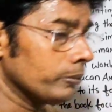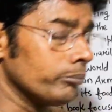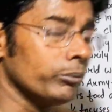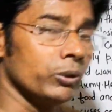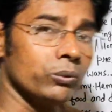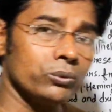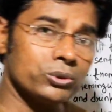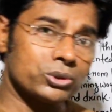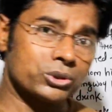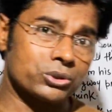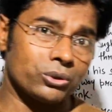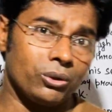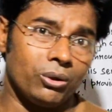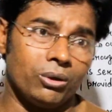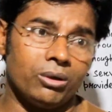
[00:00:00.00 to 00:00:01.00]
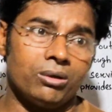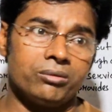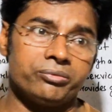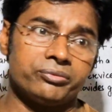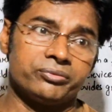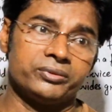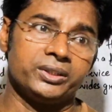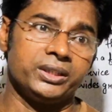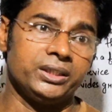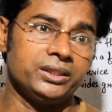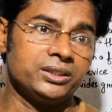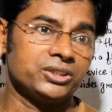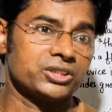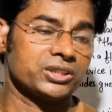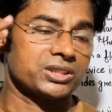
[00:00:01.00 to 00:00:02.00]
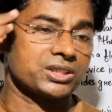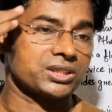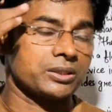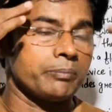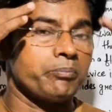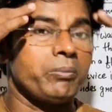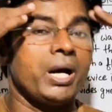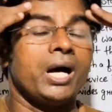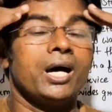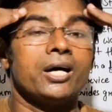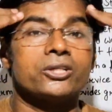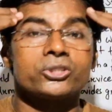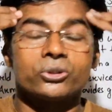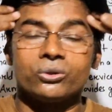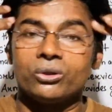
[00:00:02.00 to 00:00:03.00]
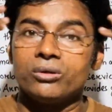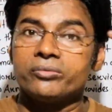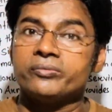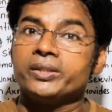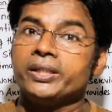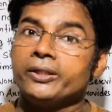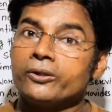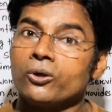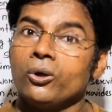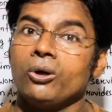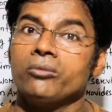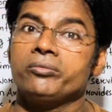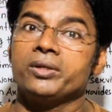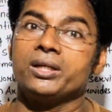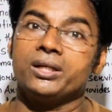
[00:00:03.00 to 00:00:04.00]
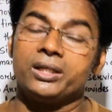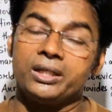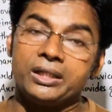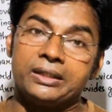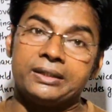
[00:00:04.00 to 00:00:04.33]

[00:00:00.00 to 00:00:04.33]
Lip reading: most of the part of the novel